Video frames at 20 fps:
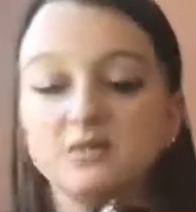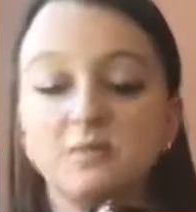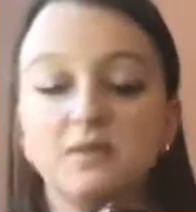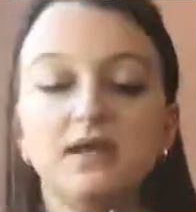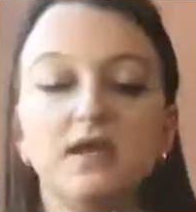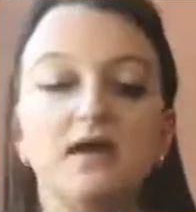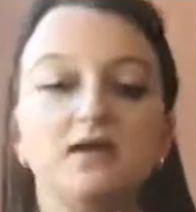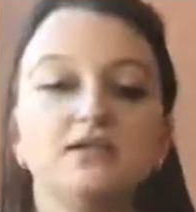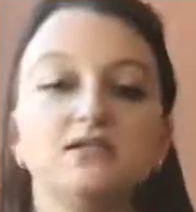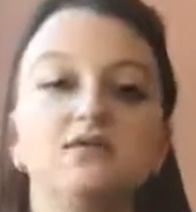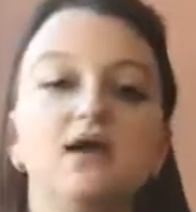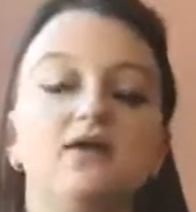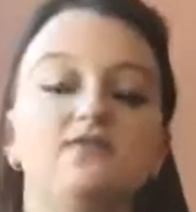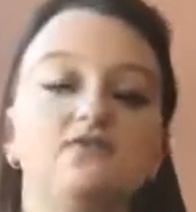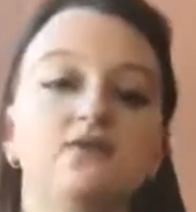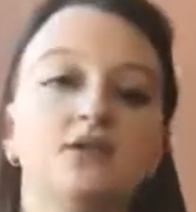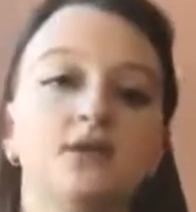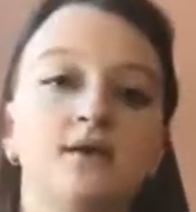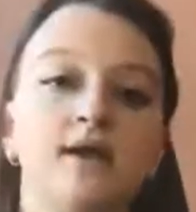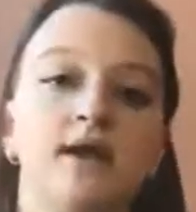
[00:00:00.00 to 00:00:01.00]
because you have
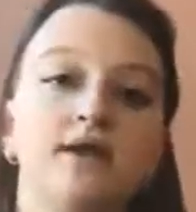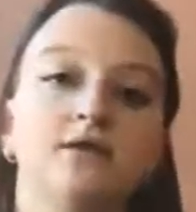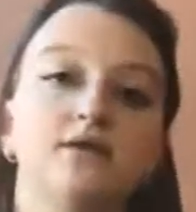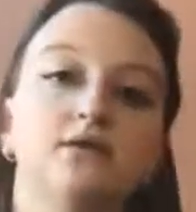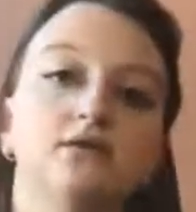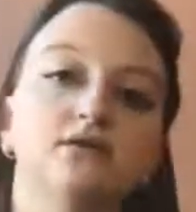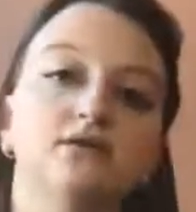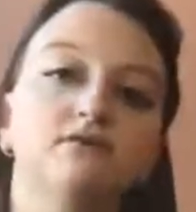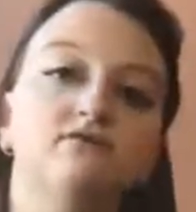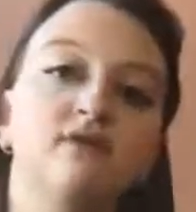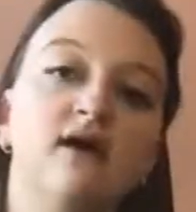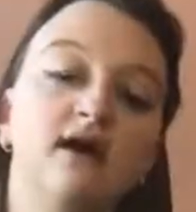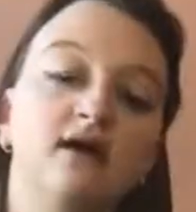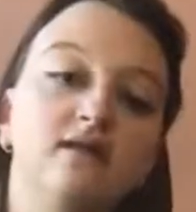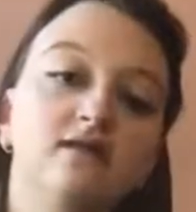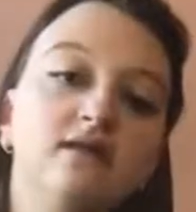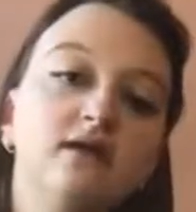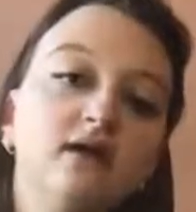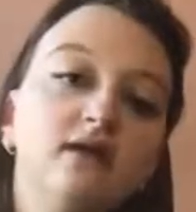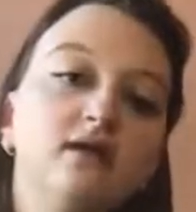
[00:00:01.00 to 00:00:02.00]
to learn how to hold a
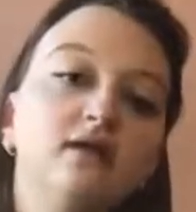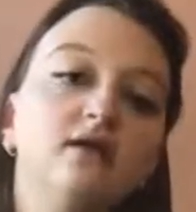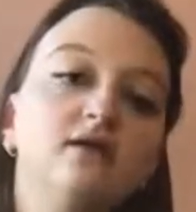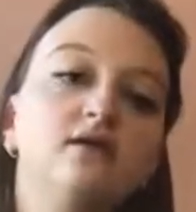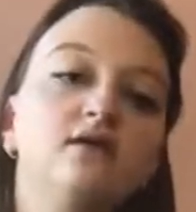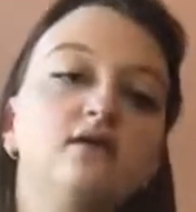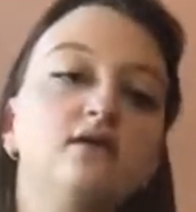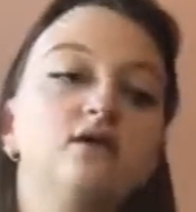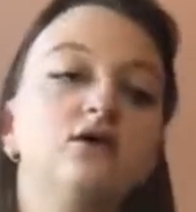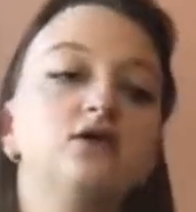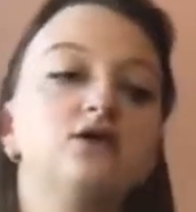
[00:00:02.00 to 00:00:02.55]
violin.